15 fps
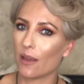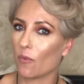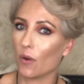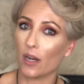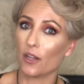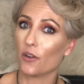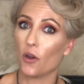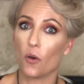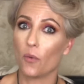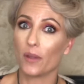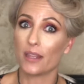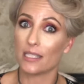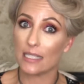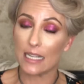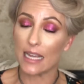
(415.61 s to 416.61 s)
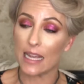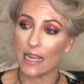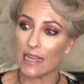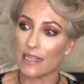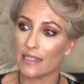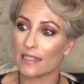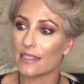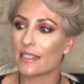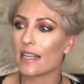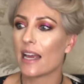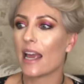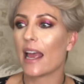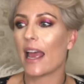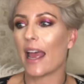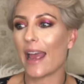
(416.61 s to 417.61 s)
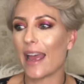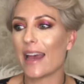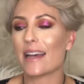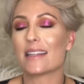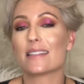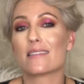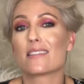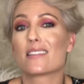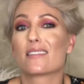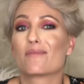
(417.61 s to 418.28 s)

They want to know what the tea is. And